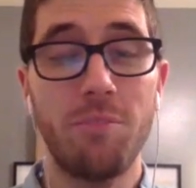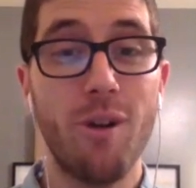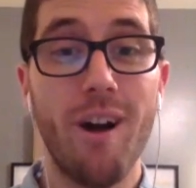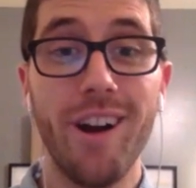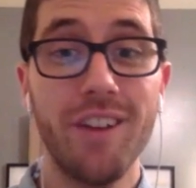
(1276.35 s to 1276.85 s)

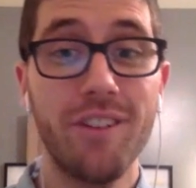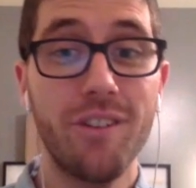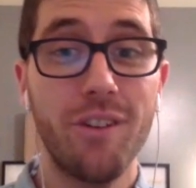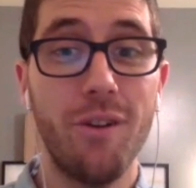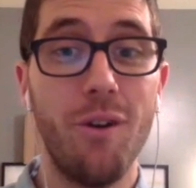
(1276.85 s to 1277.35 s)

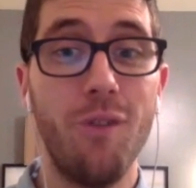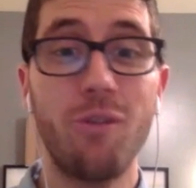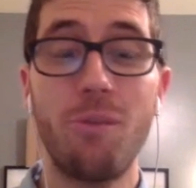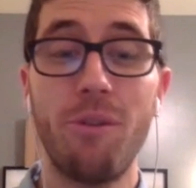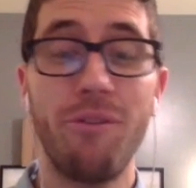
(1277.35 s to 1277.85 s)
progress
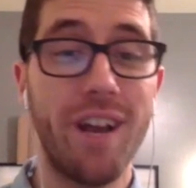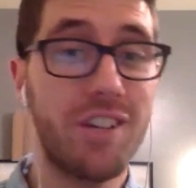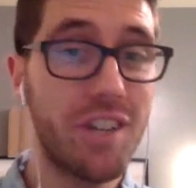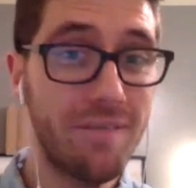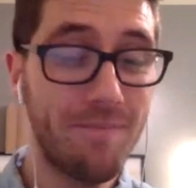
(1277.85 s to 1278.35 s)
over
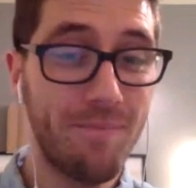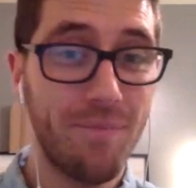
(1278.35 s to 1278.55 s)
perfection.